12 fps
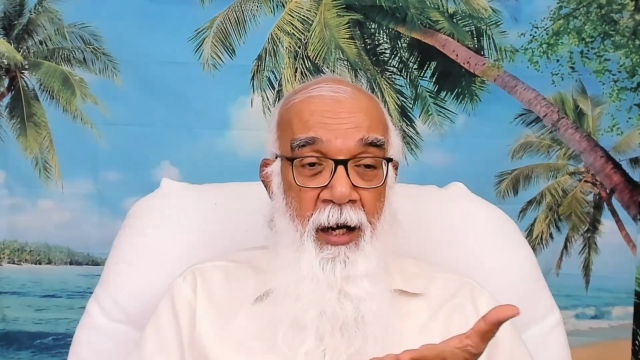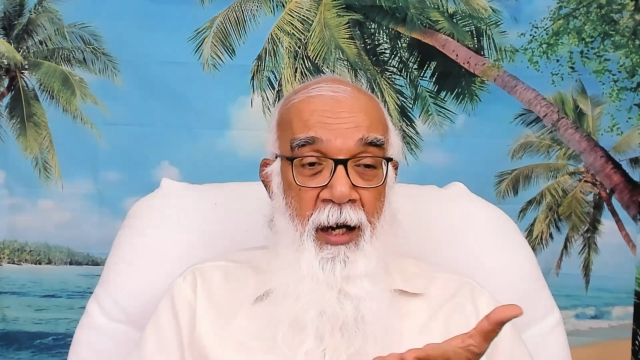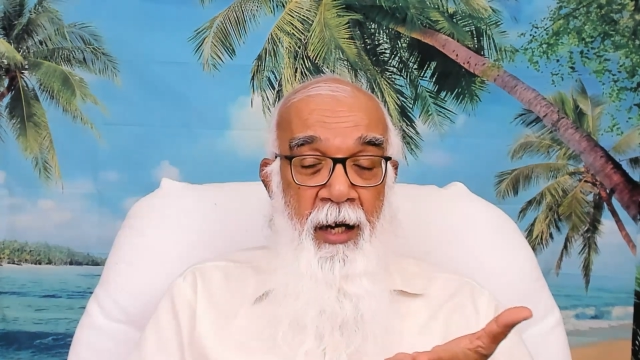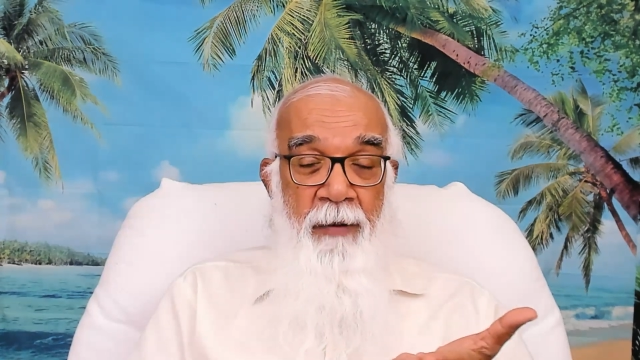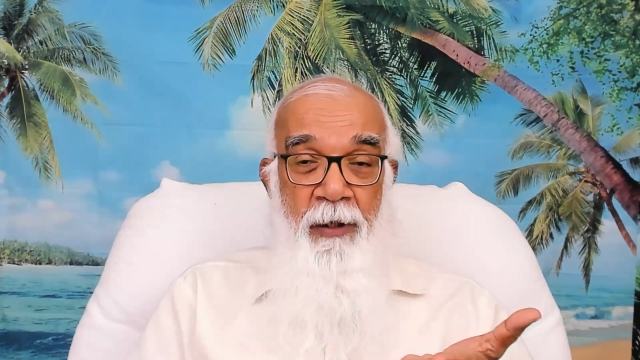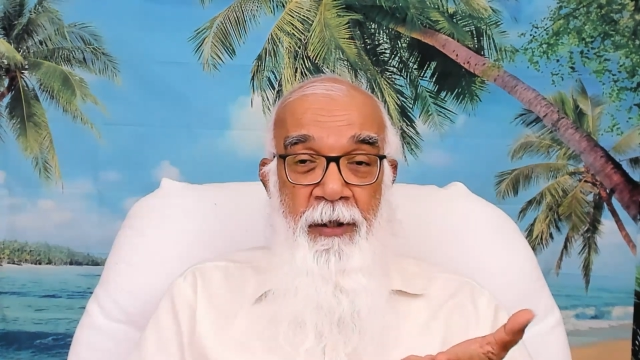
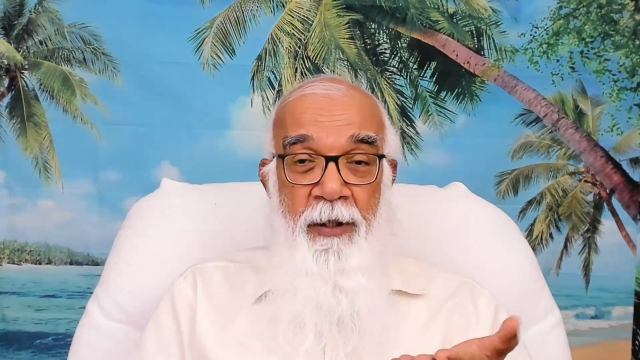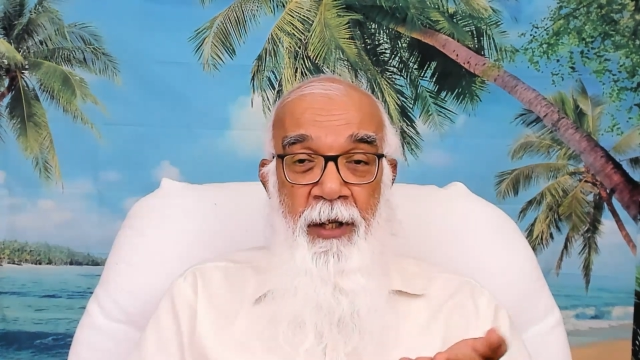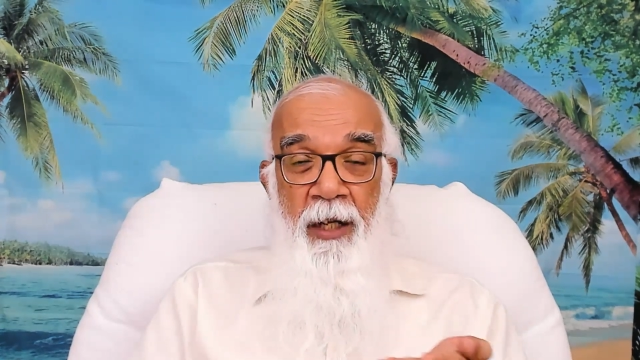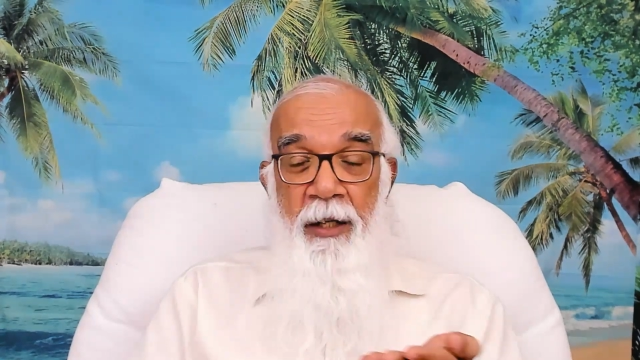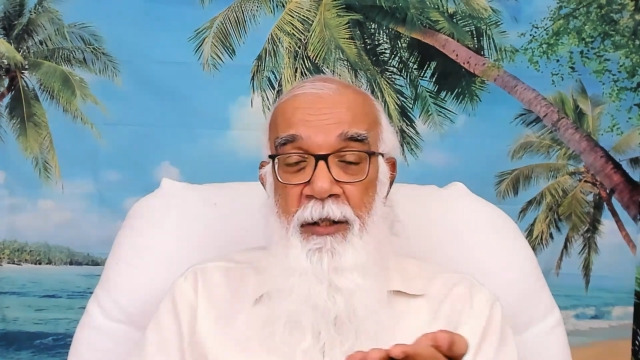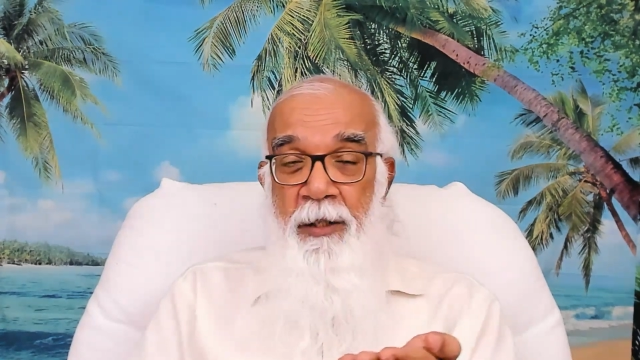I will
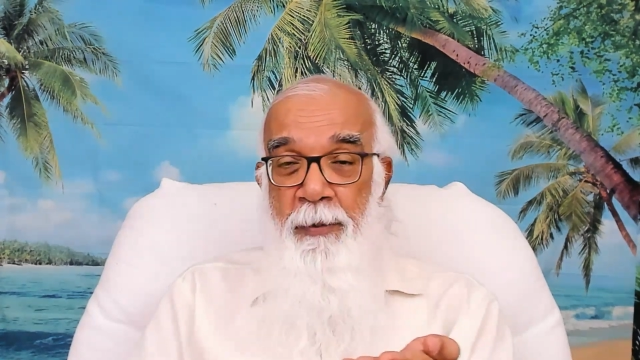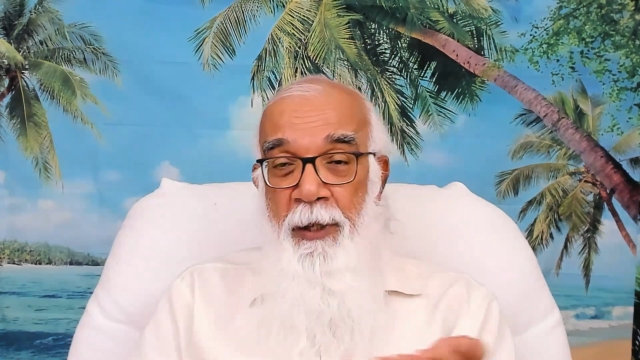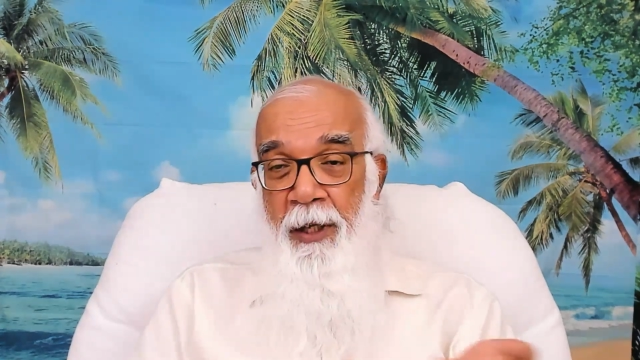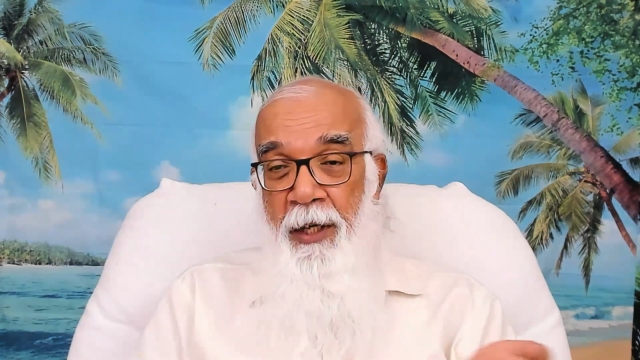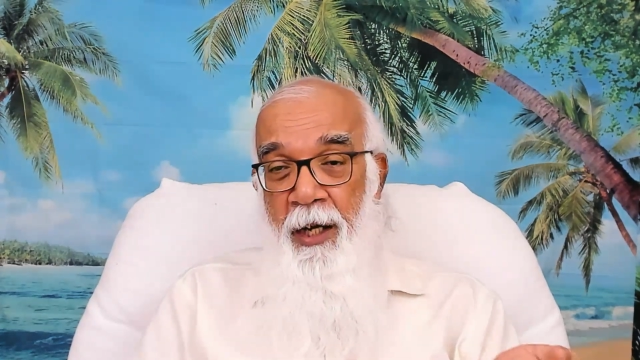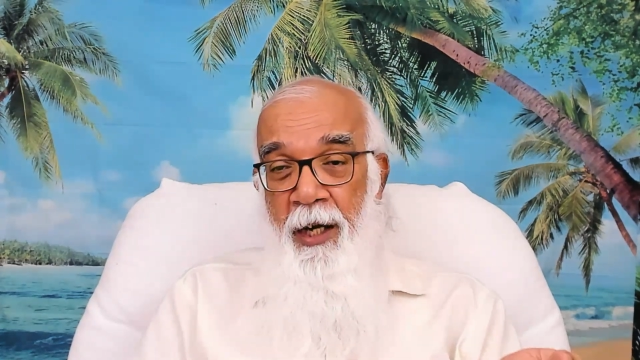think,
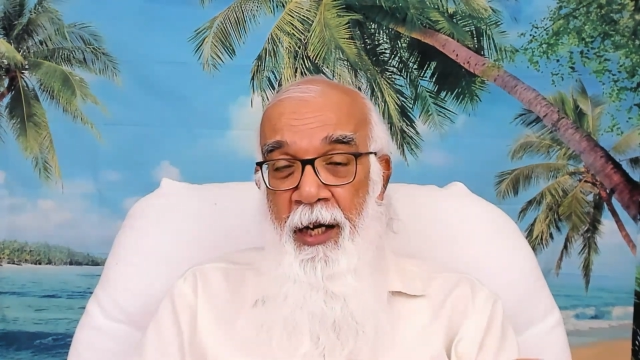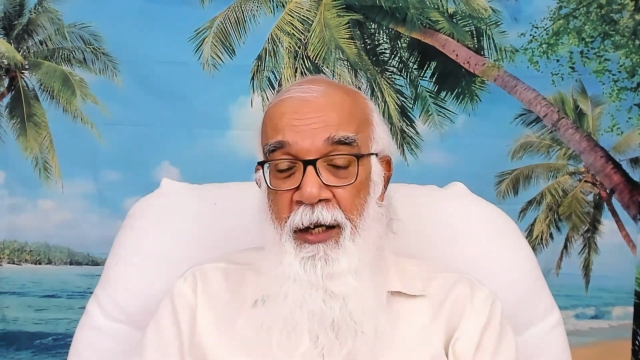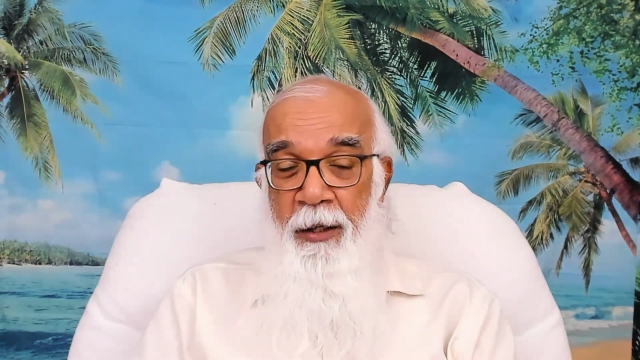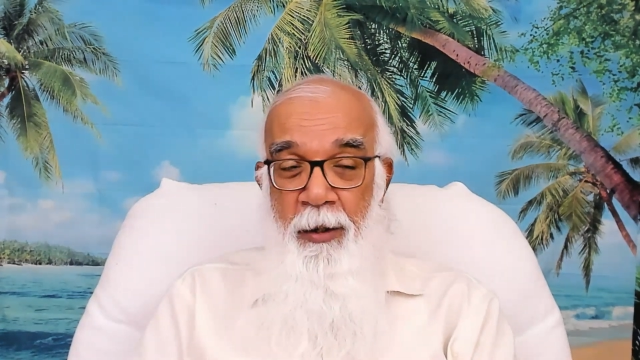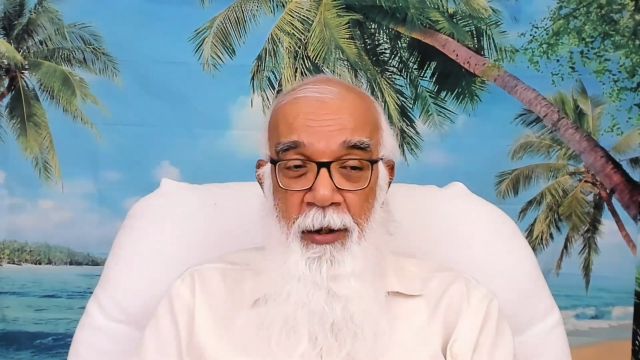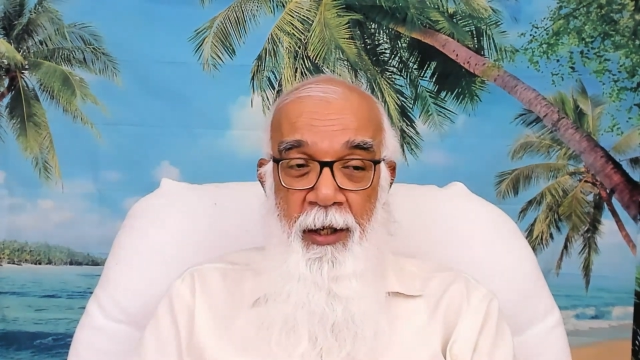speak, and
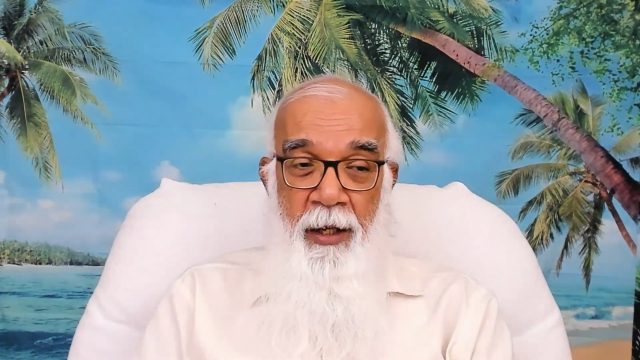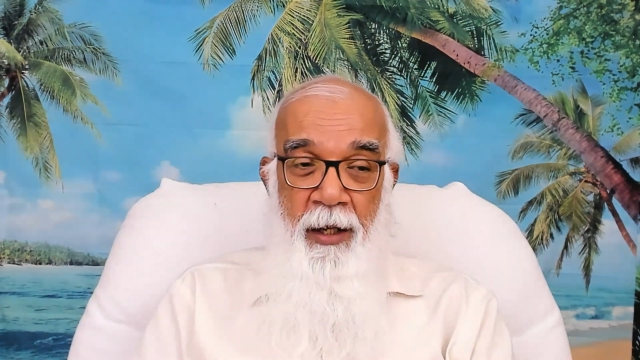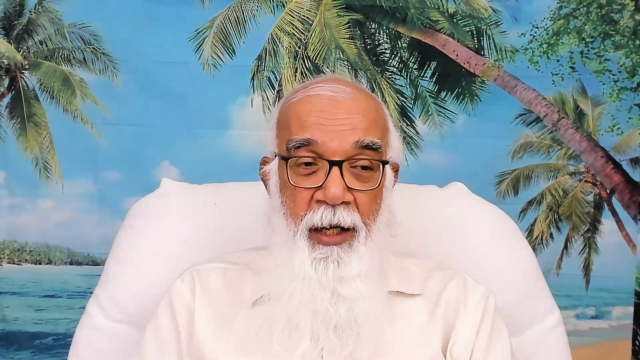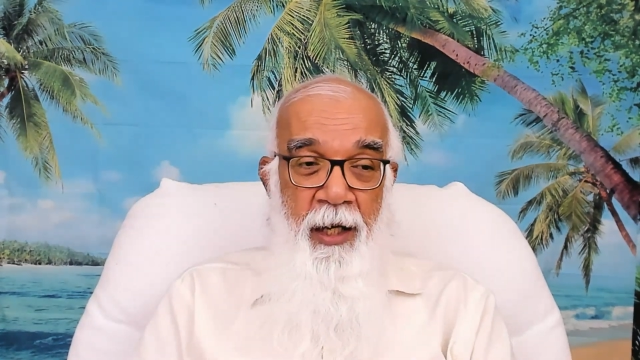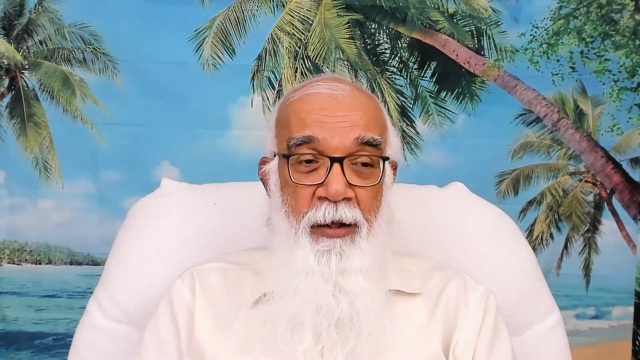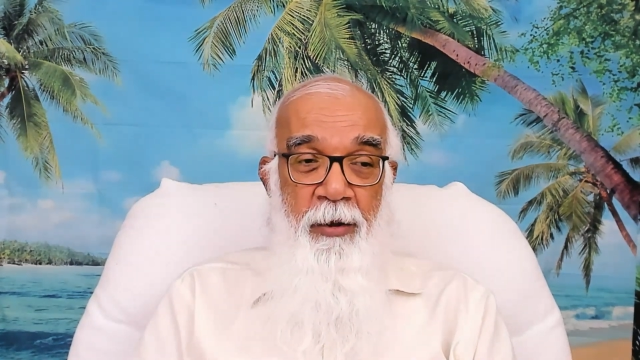act
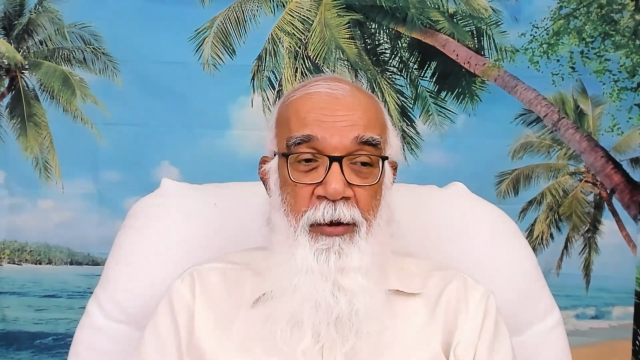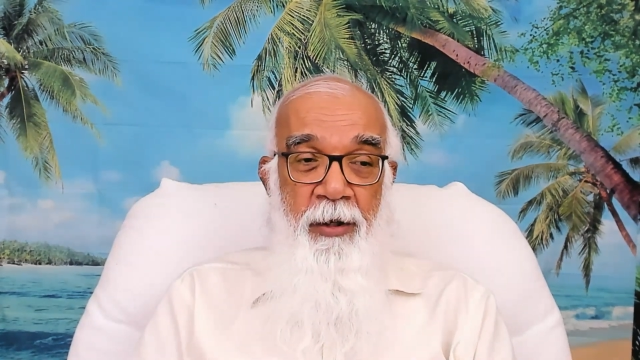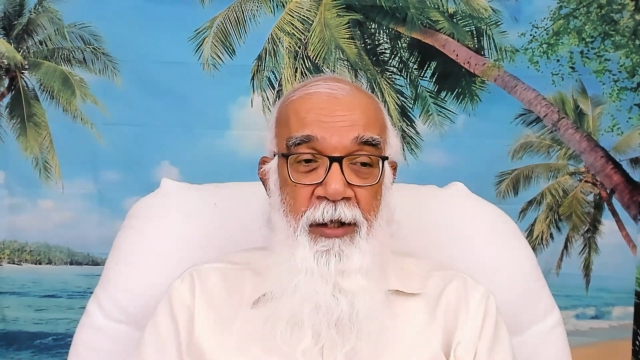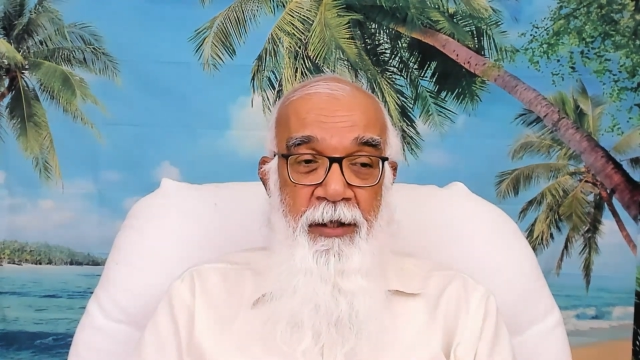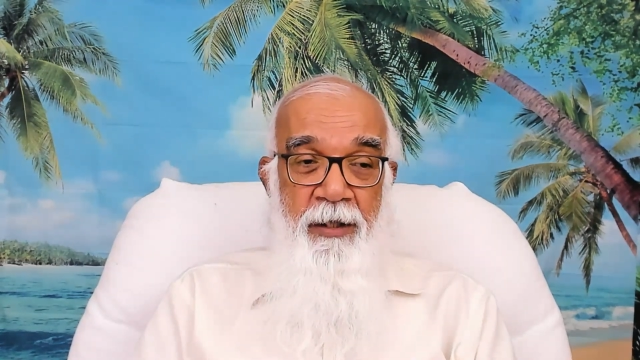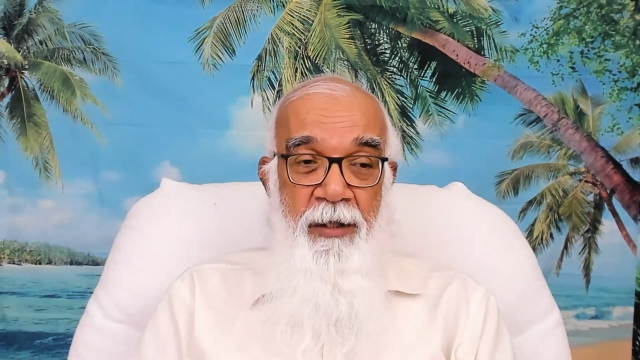in
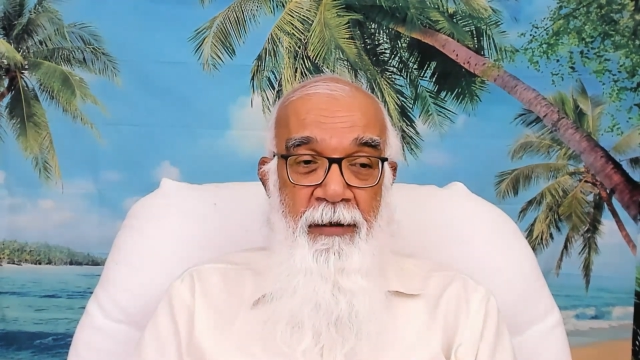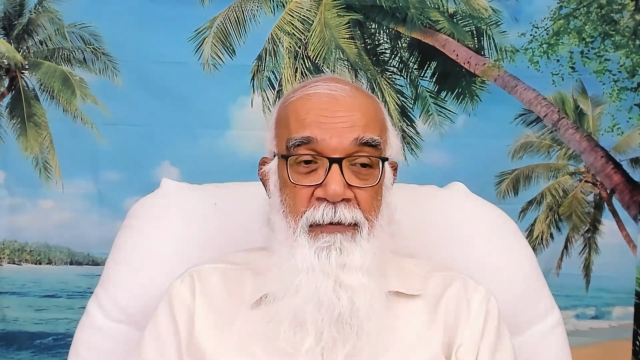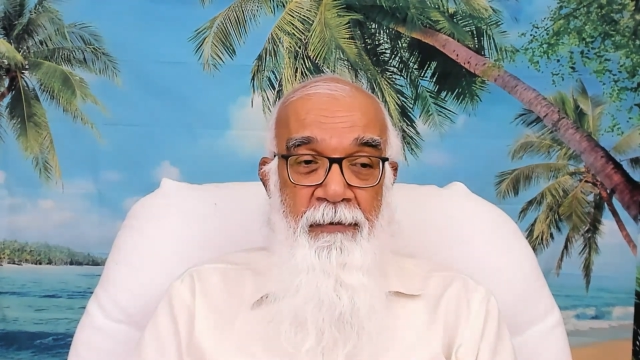goodness.